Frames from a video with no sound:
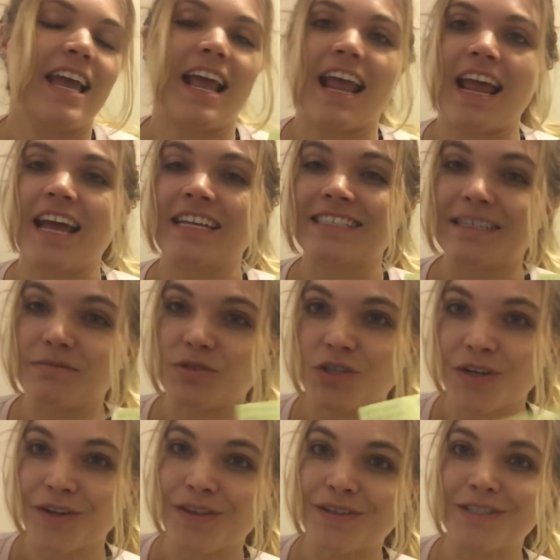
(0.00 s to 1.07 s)
and I'm
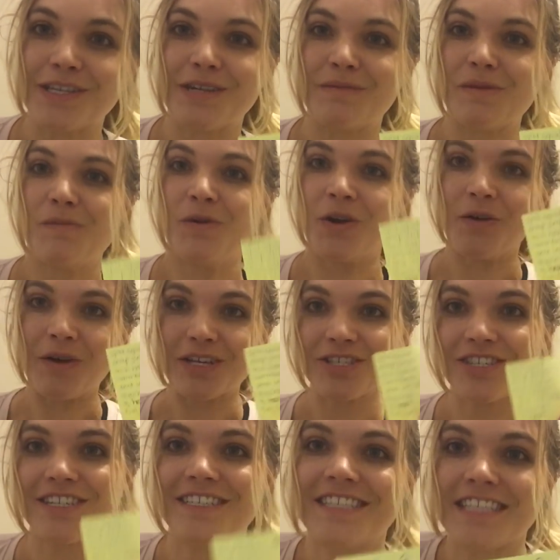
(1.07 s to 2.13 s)
sure there's going to be more
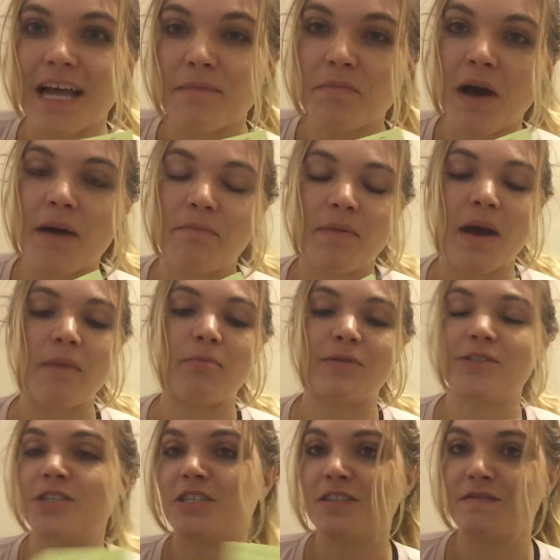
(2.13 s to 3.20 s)
questions that pop up,
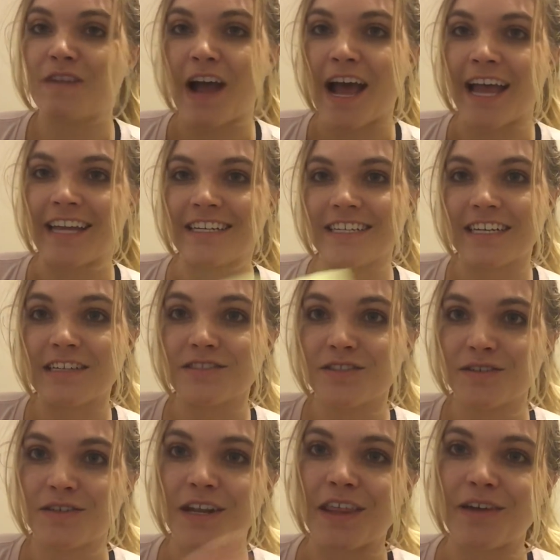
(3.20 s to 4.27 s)
which is fine, and I'll
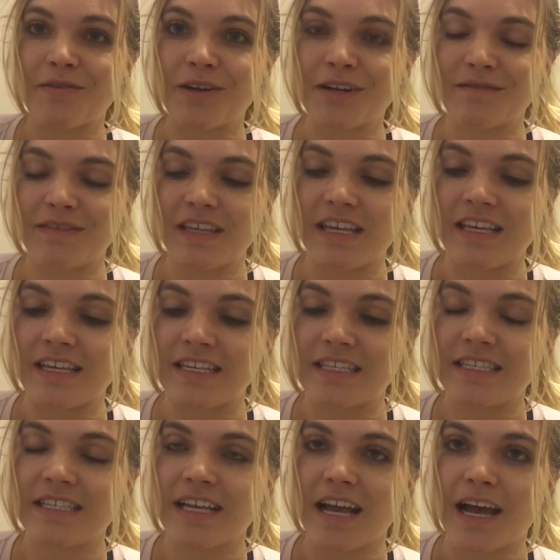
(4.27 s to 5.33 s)
do another one of
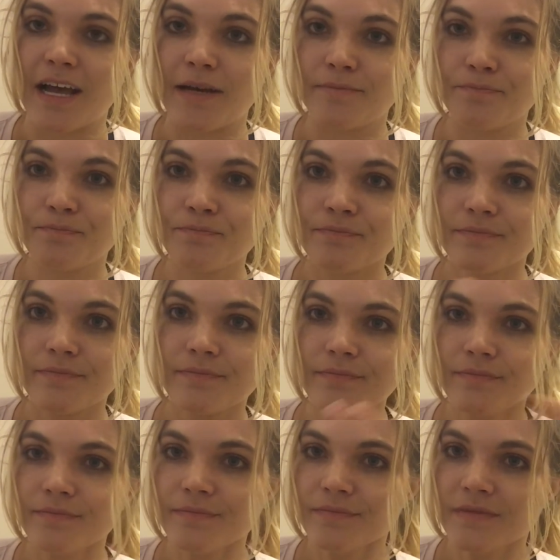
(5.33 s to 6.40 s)
these
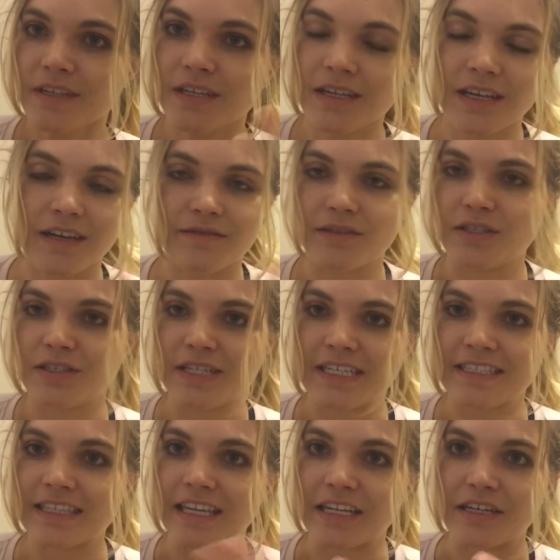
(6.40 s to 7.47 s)
a few
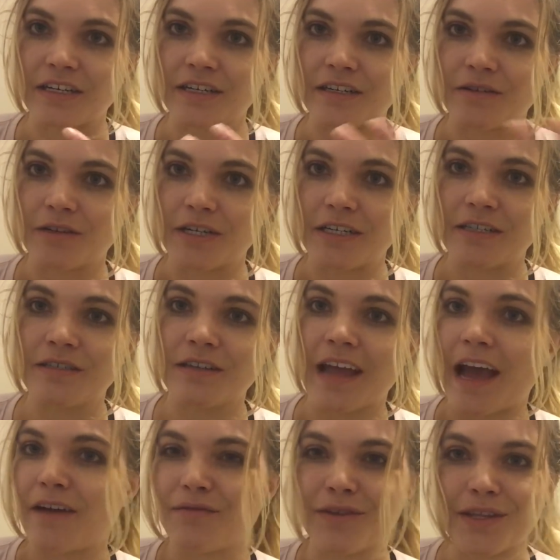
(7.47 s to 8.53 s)
days later or
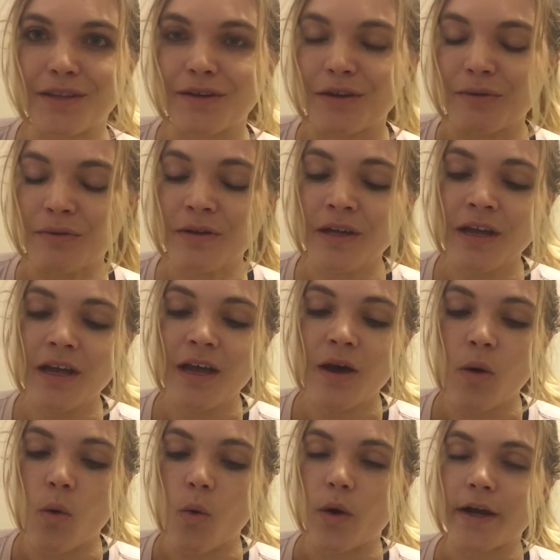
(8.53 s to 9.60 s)
halfway through
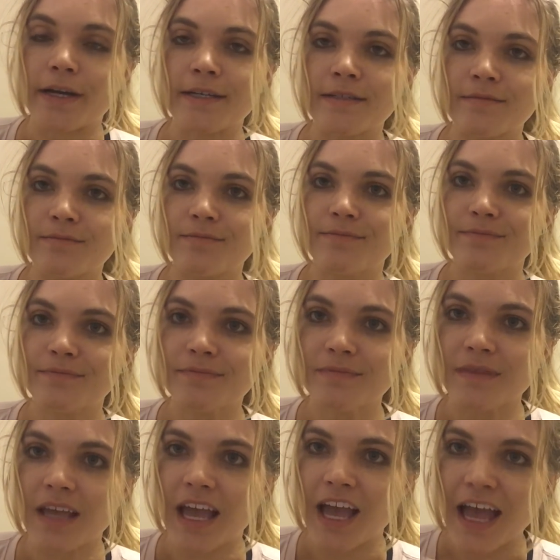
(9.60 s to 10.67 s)
or
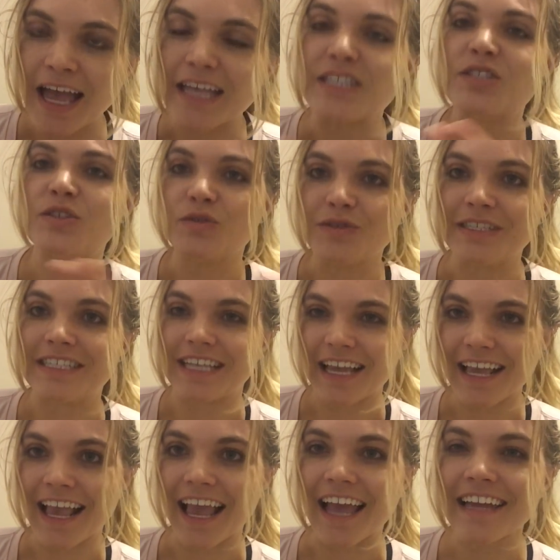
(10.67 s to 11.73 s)
as soon as I
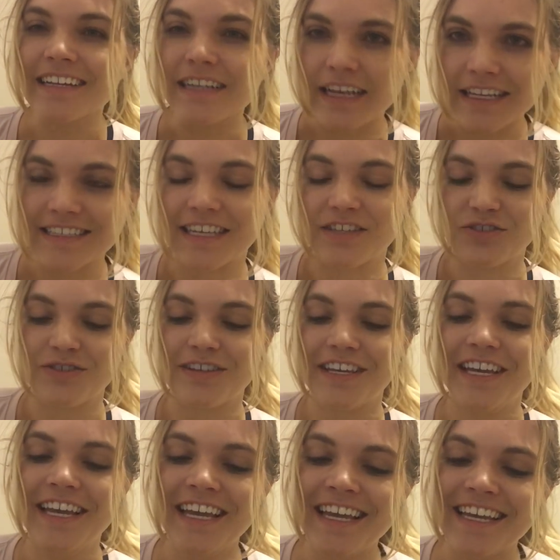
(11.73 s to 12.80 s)
can,
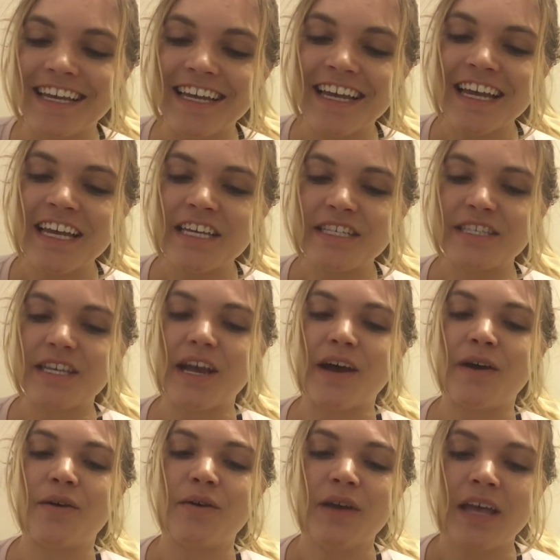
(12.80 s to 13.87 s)
essentially.
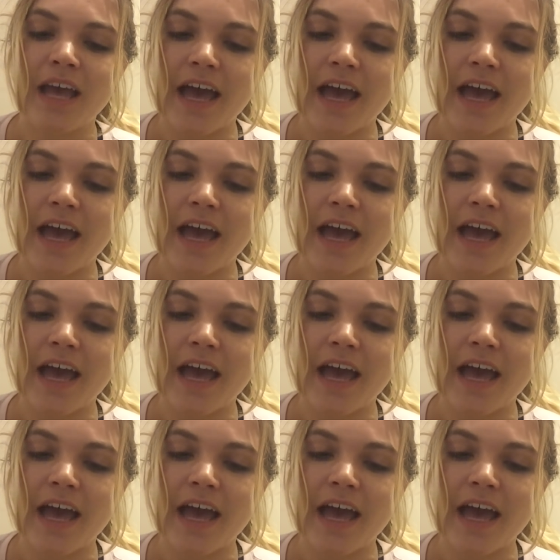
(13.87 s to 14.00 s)
So